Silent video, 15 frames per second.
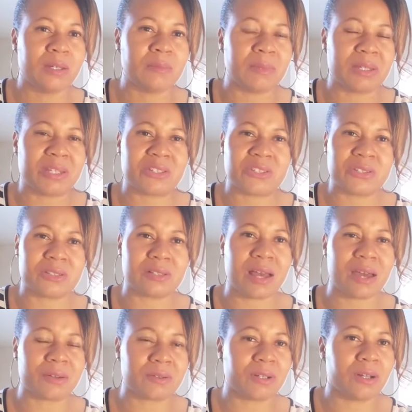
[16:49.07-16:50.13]
meaning she's
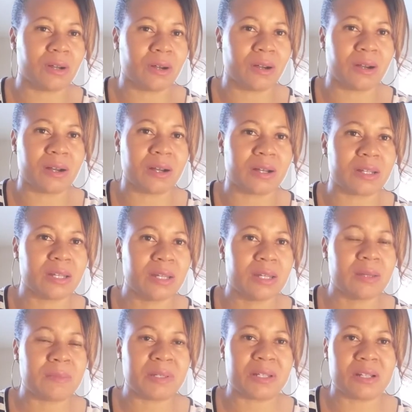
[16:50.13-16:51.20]
not on guard
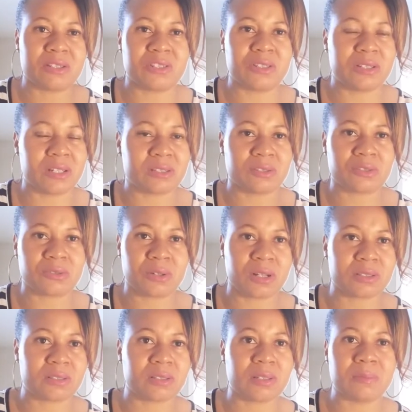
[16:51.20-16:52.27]
because she doesn't
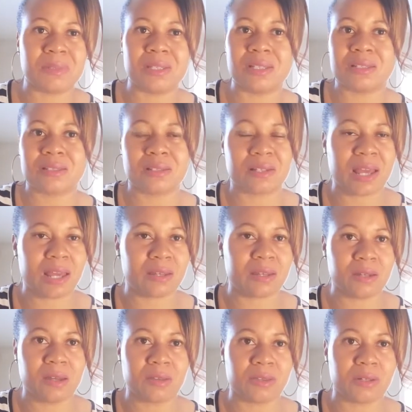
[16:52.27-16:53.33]
trust him and this and that
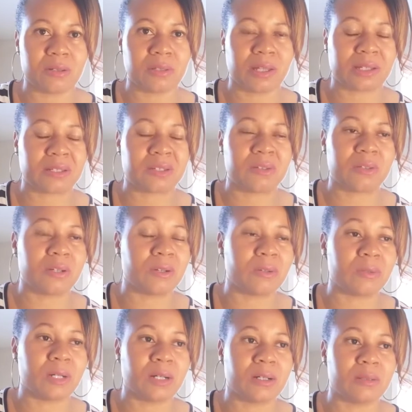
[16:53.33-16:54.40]
and other, like, you
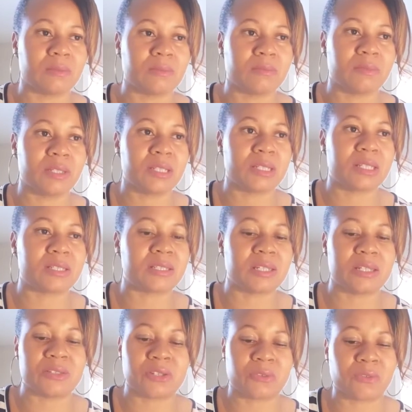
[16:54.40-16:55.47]
know, um, it's
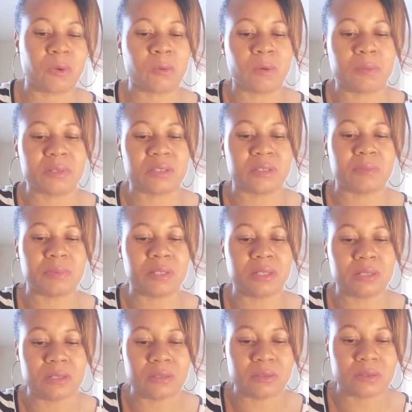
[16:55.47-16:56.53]
easier for a woman to
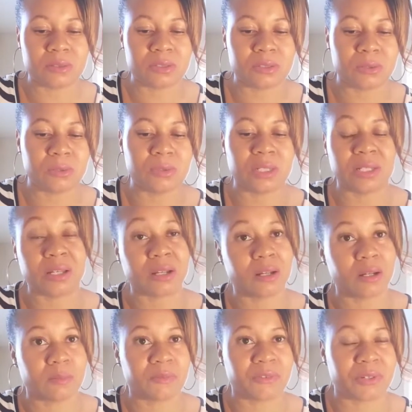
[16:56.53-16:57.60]
be soothing and
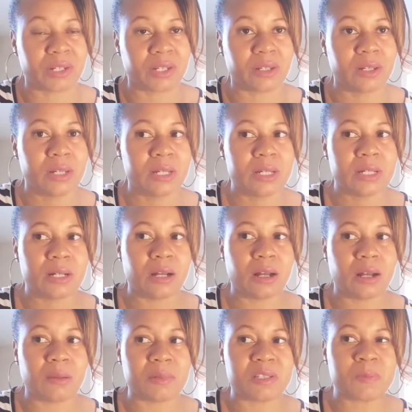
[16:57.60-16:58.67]
comforting,
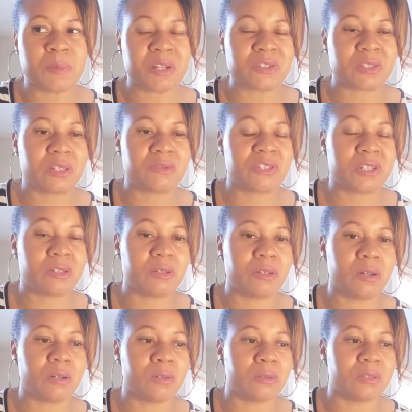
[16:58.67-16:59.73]
um, especially if she
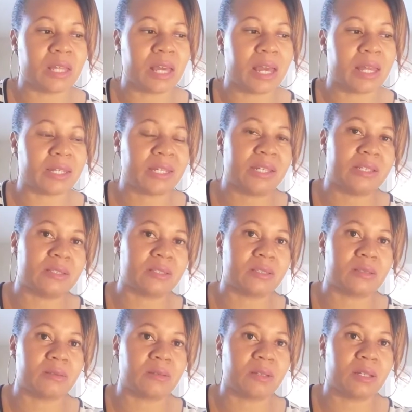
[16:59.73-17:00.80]
knows that he's
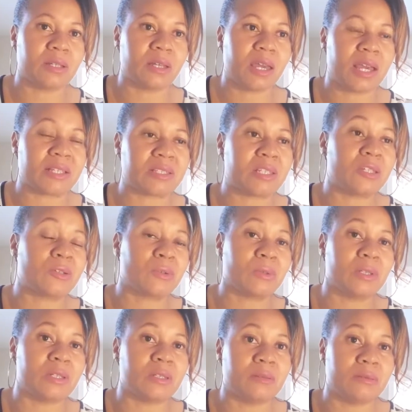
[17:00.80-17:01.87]
as
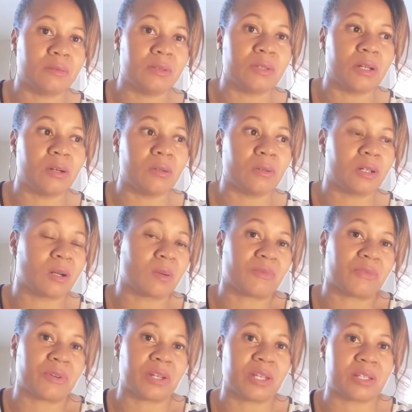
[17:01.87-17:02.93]
equally, you know,
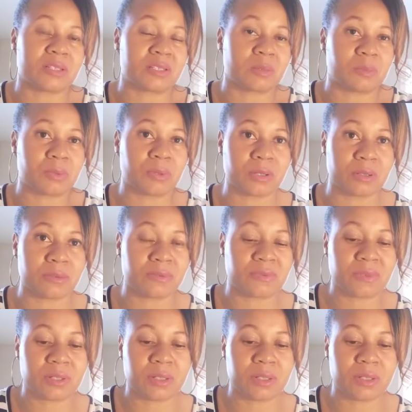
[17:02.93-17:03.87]
comforting and supportive